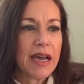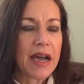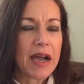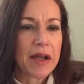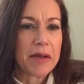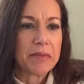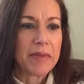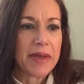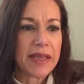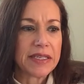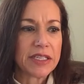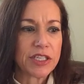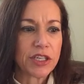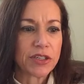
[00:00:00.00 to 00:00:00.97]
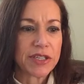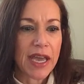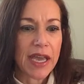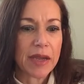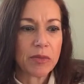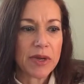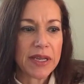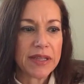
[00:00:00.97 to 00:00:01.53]
um, and to share
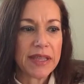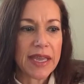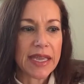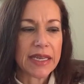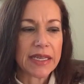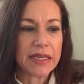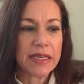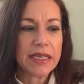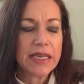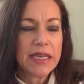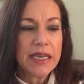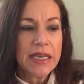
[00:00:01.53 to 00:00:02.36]
time with. And